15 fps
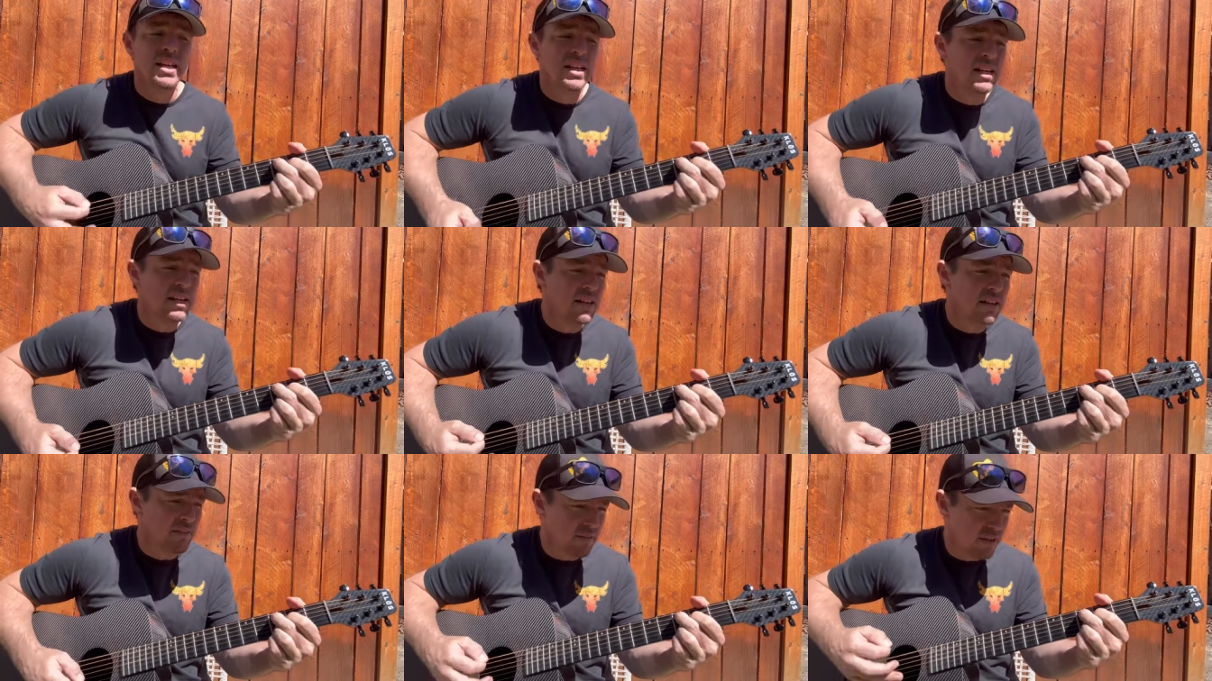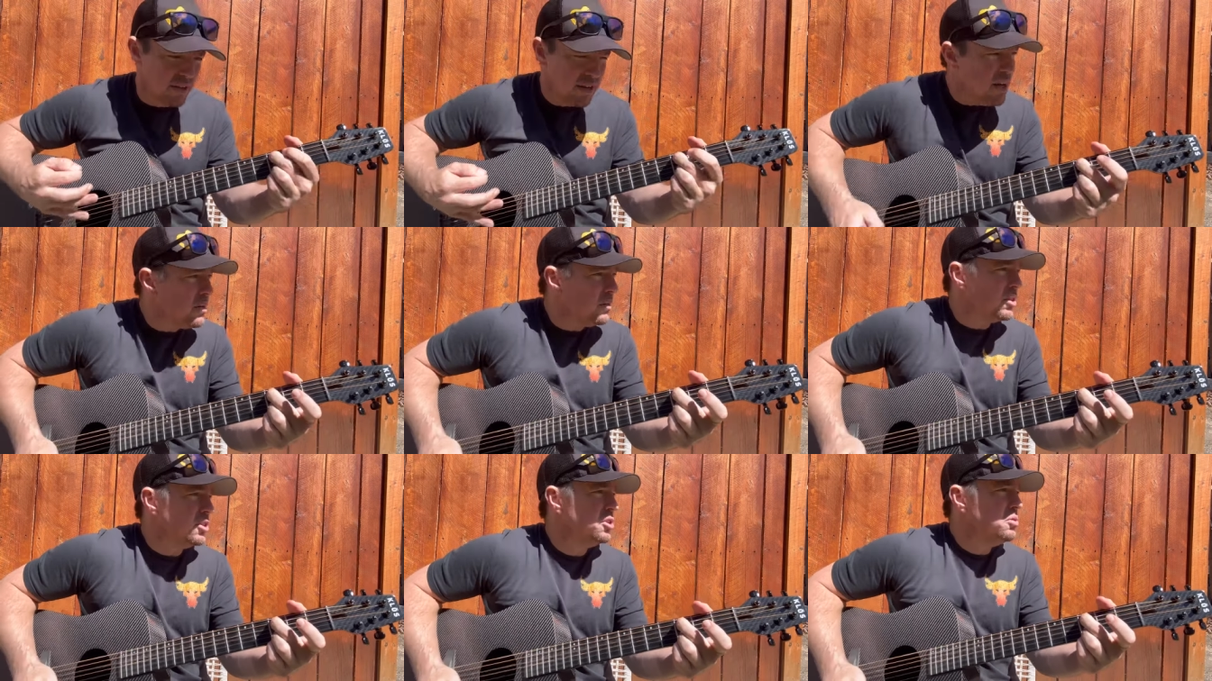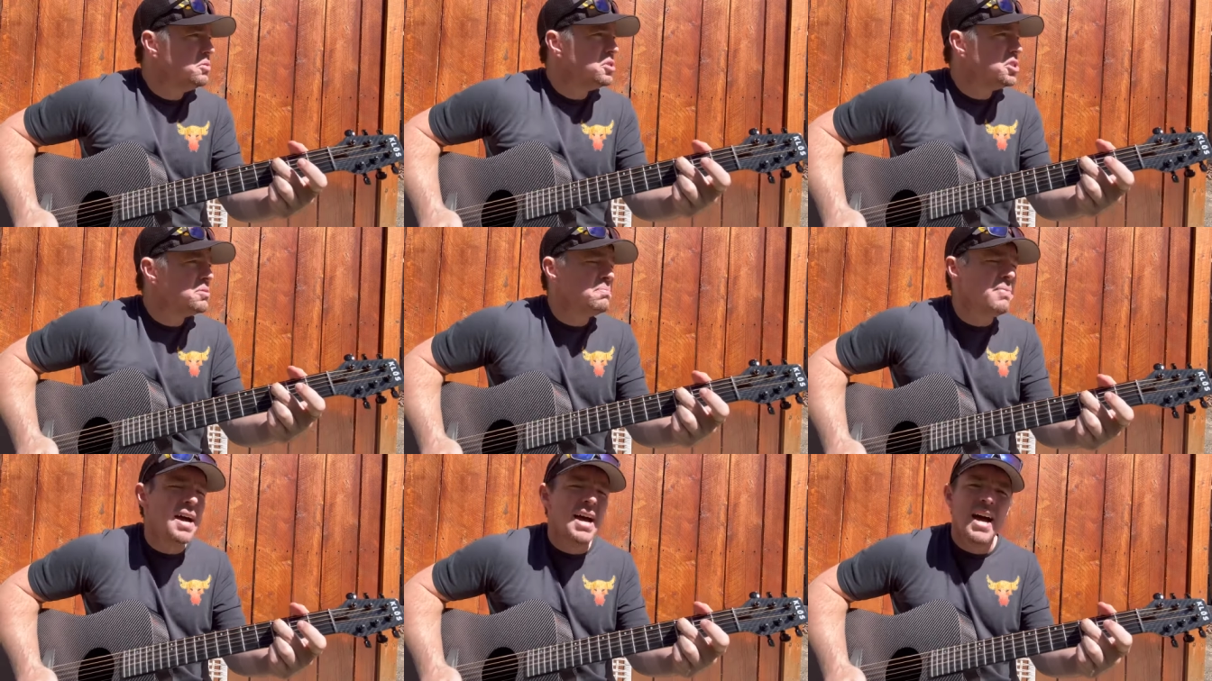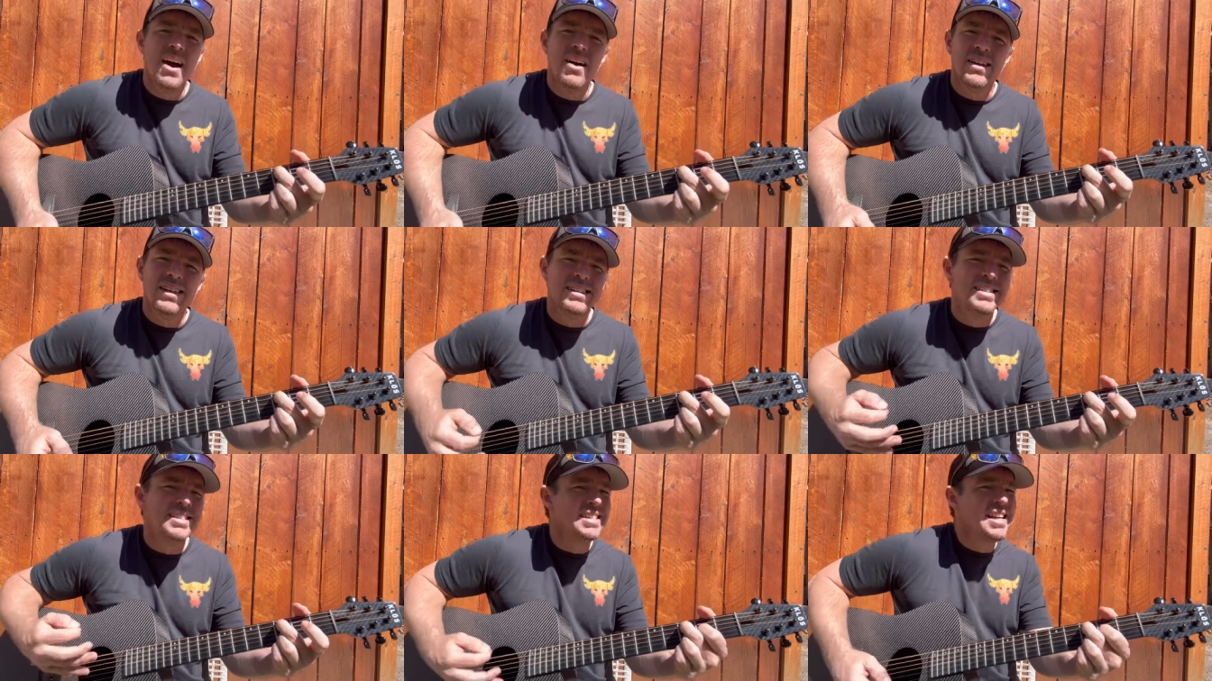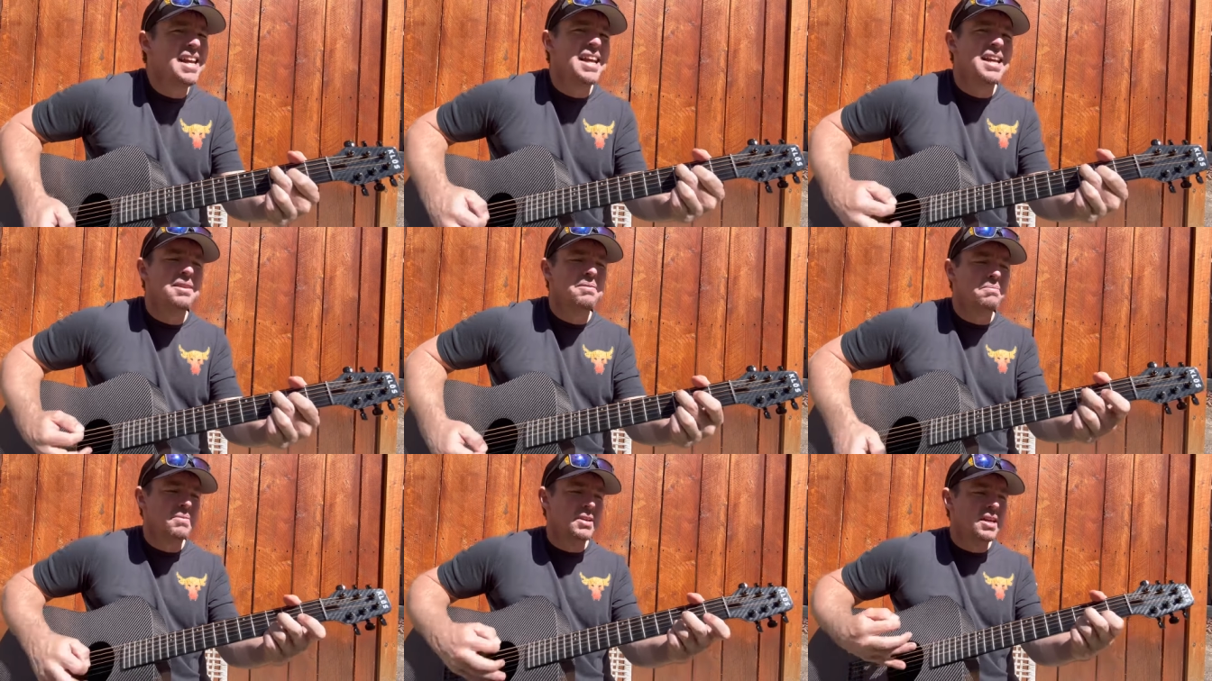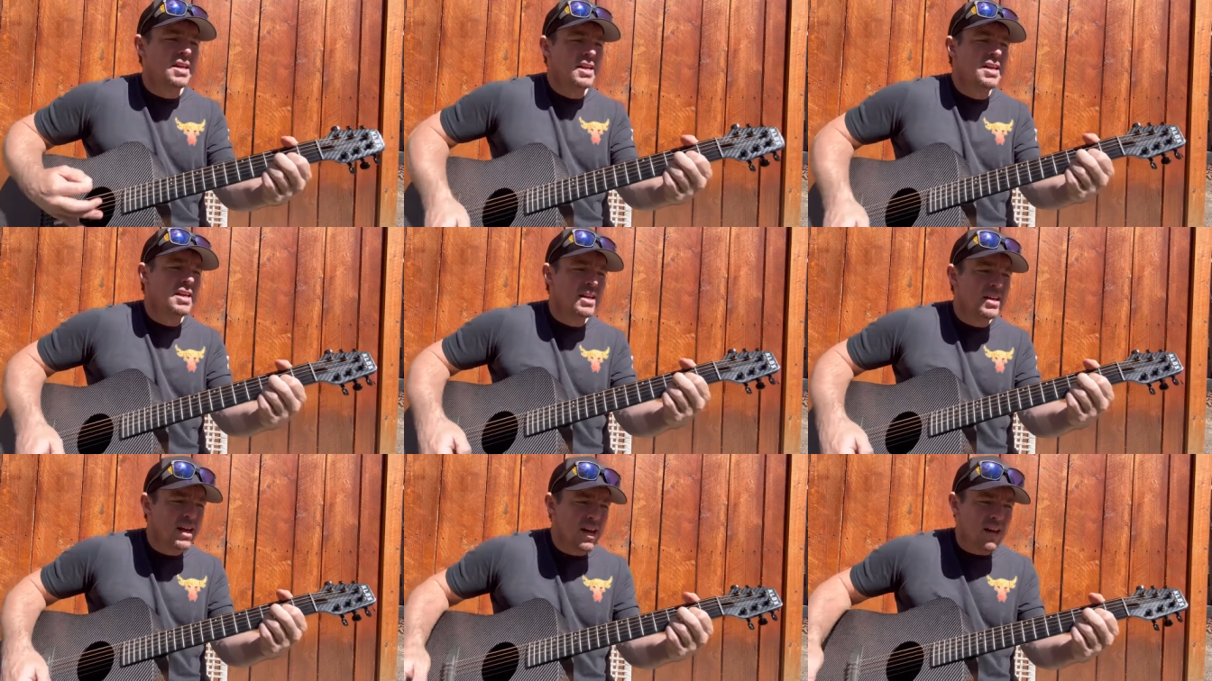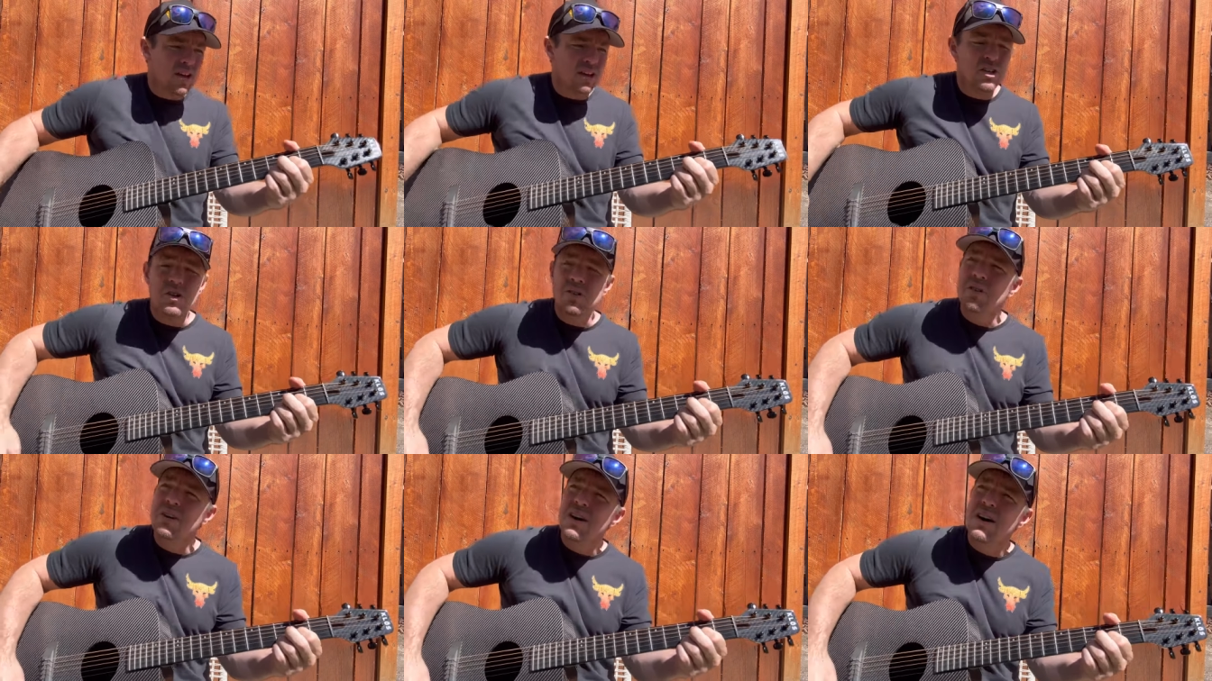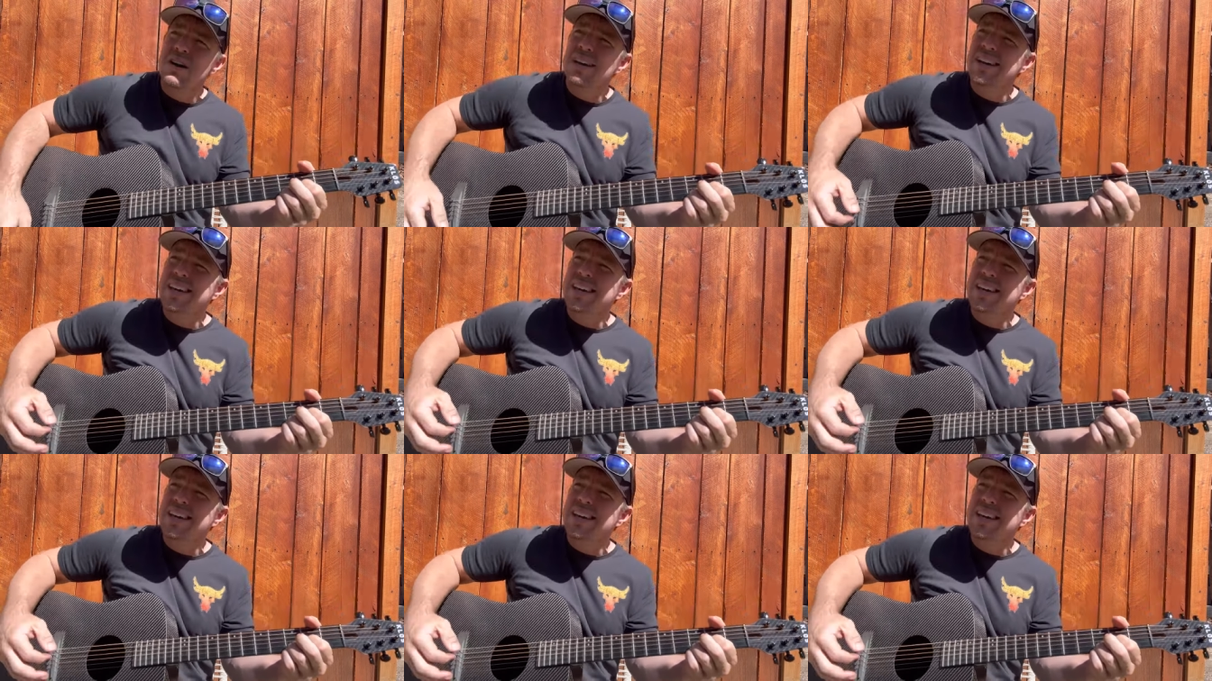You smiled and said to me, you're gonna